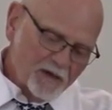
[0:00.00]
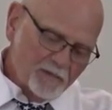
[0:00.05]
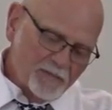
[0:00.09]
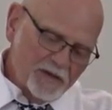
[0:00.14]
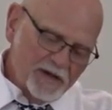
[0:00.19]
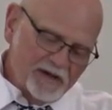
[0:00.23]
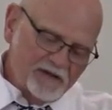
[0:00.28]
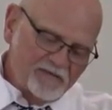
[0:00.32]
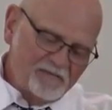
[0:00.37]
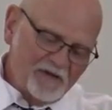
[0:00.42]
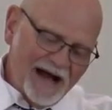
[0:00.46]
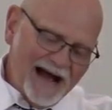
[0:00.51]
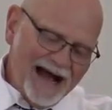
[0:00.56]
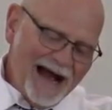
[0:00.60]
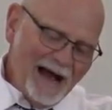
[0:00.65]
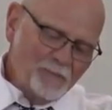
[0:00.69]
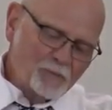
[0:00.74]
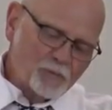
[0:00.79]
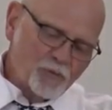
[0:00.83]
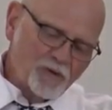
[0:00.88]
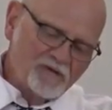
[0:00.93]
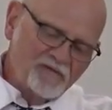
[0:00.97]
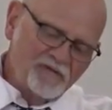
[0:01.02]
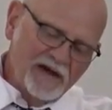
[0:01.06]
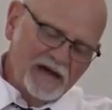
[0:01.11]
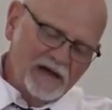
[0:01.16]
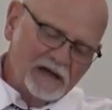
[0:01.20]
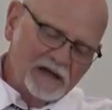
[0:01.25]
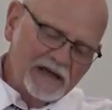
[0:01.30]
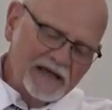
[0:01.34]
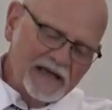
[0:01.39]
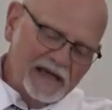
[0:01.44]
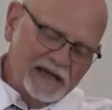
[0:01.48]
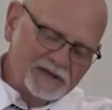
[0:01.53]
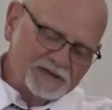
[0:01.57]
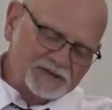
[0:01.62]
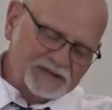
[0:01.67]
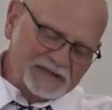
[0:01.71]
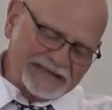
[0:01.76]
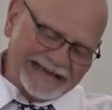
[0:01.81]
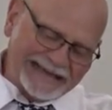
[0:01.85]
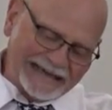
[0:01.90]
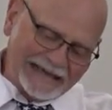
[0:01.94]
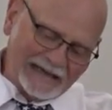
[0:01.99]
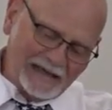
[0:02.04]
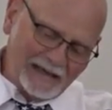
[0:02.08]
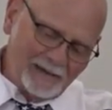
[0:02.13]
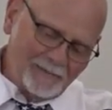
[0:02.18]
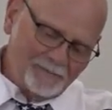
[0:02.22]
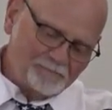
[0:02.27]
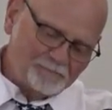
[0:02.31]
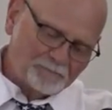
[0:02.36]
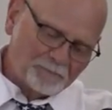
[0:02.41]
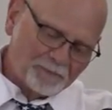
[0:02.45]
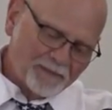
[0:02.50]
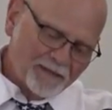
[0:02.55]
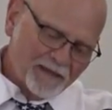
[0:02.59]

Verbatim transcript: But if I prevail against him